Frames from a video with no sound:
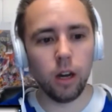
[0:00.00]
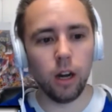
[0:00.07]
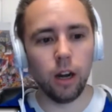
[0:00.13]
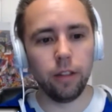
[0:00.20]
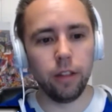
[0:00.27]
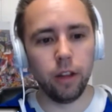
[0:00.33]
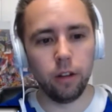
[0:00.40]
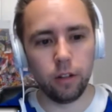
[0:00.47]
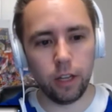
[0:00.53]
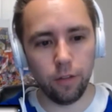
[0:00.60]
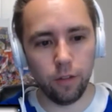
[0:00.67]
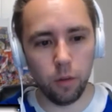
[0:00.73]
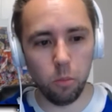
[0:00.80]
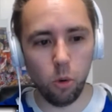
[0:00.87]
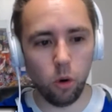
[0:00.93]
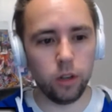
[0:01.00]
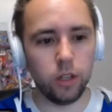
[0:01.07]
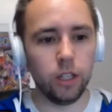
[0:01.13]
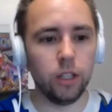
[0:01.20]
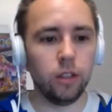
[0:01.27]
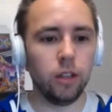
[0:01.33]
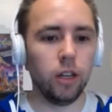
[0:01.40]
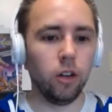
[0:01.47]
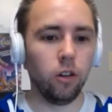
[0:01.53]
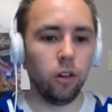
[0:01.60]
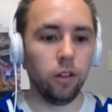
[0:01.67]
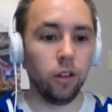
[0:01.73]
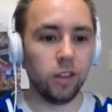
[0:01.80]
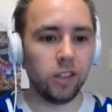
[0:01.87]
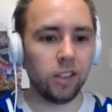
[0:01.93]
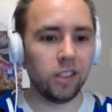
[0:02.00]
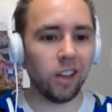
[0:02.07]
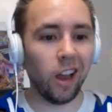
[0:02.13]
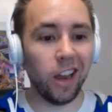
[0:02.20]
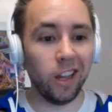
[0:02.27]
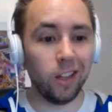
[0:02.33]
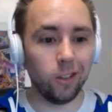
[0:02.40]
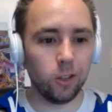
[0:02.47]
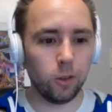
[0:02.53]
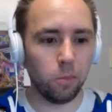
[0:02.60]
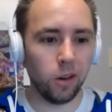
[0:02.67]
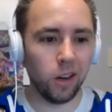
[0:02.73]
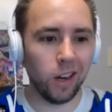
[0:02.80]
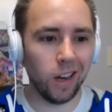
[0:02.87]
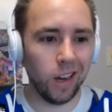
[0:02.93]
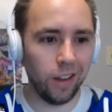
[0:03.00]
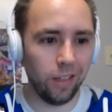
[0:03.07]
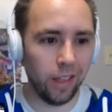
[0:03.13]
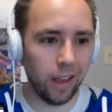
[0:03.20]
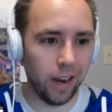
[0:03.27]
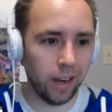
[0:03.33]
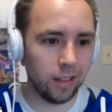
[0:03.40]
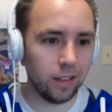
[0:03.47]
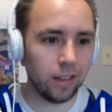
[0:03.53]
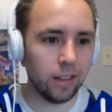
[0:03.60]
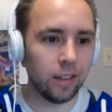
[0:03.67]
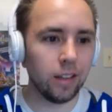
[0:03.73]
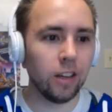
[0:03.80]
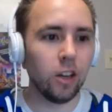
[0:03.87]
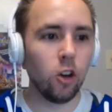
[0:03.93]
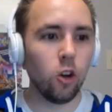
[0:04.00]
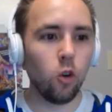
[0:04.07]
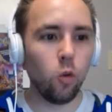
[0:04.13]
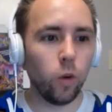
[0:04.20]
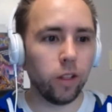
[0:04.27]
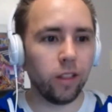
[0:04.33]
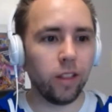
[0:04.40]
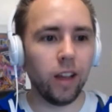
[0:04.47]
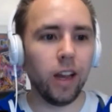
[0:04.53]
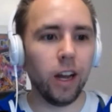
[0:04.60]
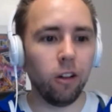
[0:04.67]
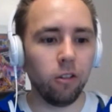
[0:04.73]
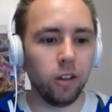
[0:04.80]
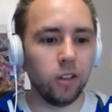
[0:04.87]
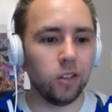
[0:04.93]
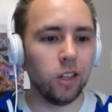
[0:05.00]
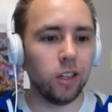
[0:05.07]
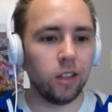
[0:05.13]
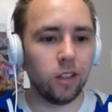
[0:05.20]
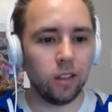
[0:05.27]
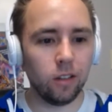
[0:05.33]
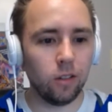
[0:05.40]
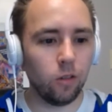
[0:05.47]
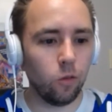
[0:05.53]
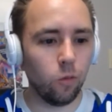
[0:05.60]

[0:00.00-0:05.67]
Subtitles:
They'll give you more detail on the science behind that. What the hell is it?